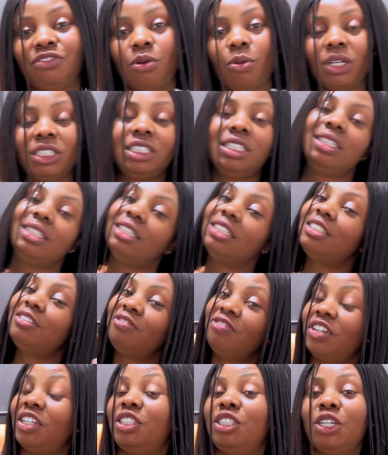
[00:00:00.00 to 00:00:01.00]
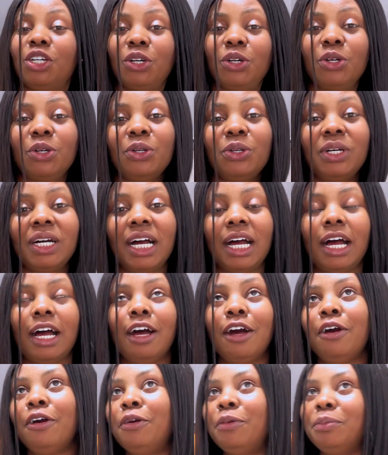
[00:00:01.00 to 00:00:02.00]
for watching this video.
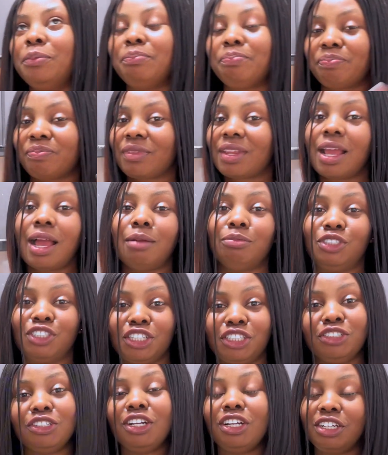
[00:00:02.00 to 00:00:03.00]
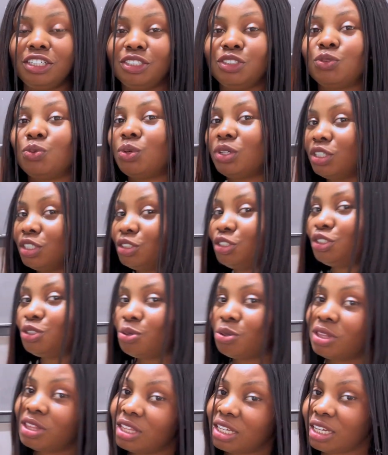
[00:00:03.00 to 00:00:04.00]
um I'm sure you learned one or
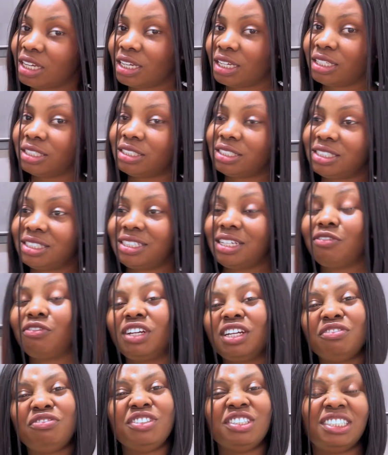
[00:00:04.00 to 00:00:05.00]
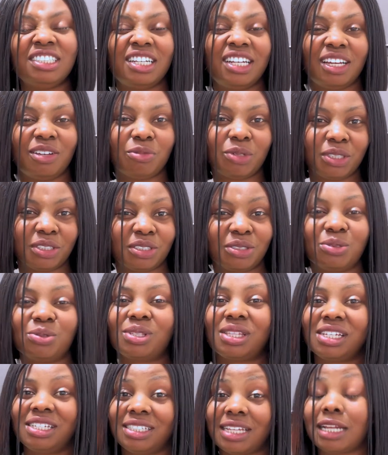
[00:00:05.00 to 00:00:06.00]
two things. Even if you didn't learn one or two
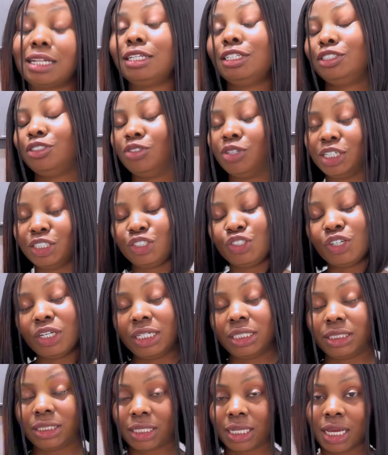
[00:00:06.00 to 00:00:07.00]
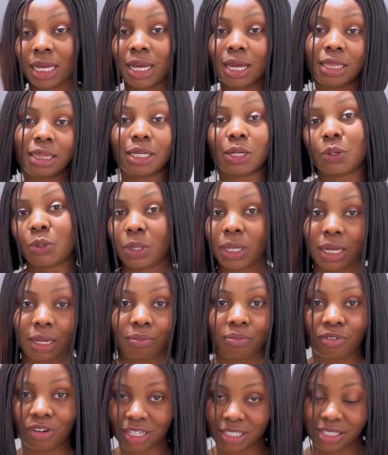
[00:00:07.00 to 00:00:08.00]
things, at least you enjoyed the cooking
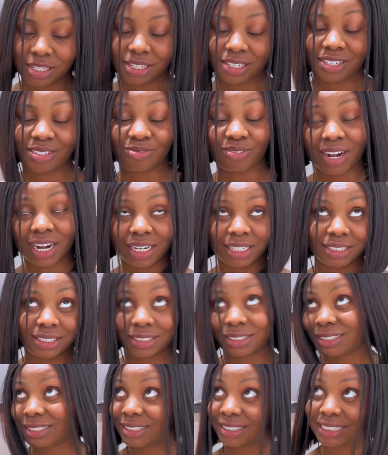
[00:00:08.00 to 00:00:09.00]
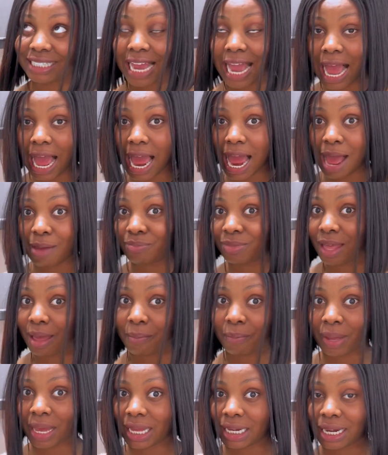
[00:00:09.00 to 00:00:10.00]
process, right? Yeah, I'm that
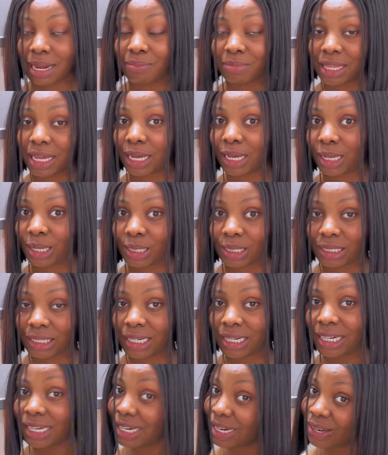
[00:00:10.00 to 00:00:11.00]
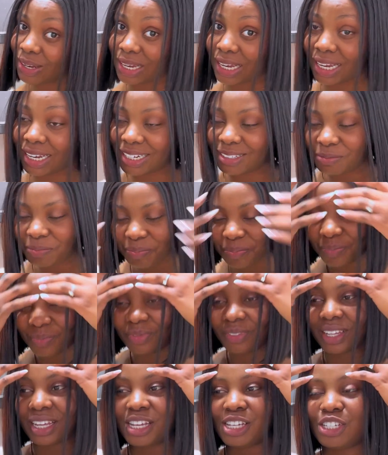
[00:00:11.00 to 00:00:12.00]
bad, I'm that good. Okay,
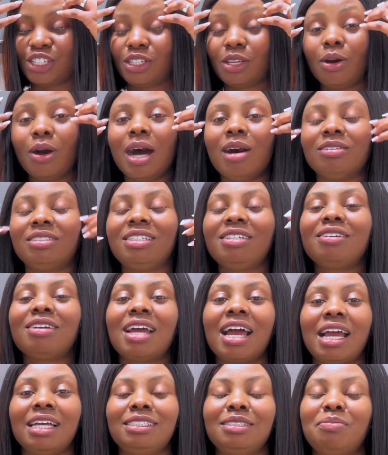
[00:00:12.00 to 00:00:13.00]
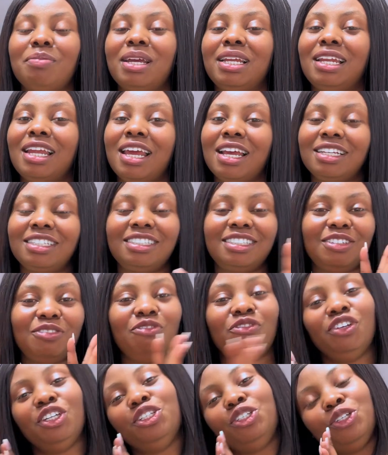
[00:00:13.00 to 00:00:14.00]
so I'll see you guys in my next
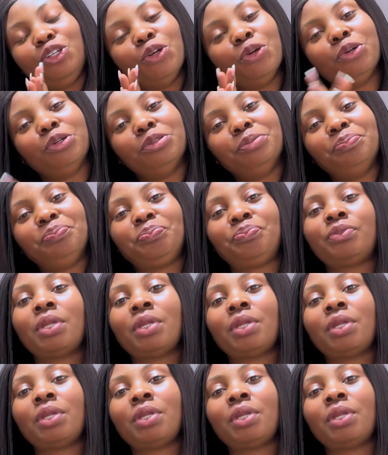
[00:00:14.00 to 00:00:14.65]
video,